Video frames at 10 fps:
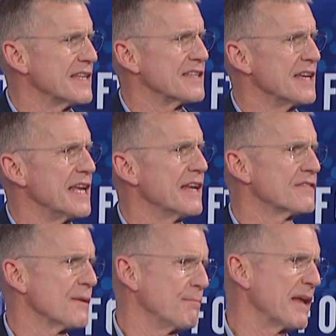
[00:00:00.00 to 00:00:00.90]
is in need
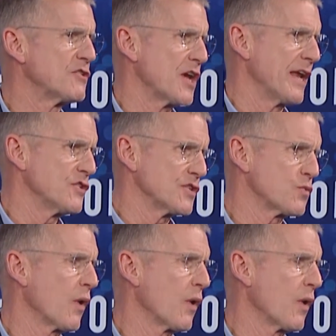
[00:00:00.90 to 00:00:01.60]
of some big changes.